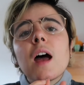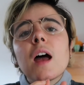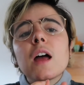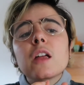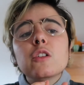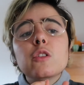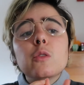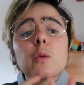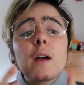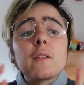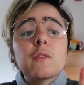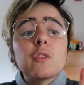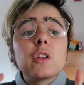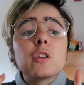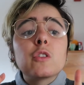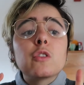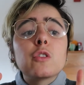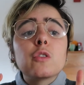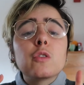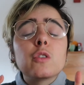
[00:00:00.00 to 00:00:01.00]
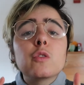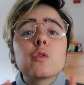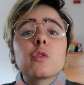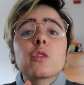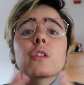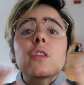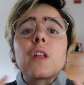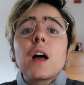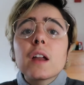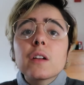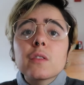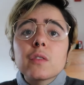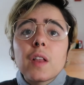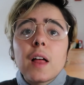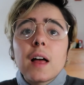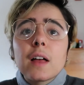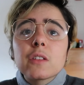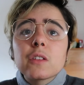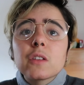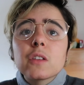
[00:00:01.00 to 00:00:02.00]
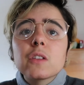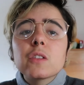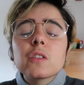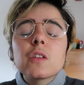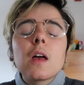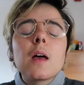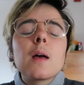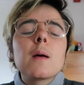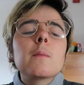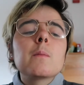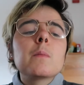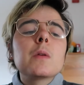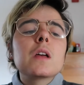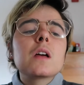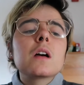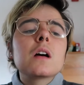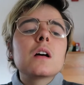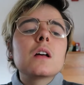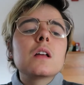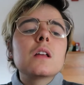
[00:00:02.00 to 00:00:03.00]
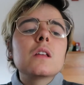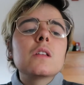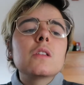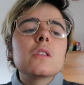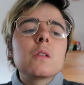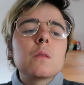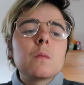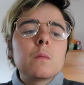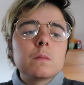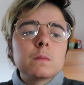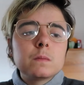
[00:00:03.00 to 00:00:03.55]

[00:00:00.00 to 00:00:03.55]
And you have to interview for a lot of classes because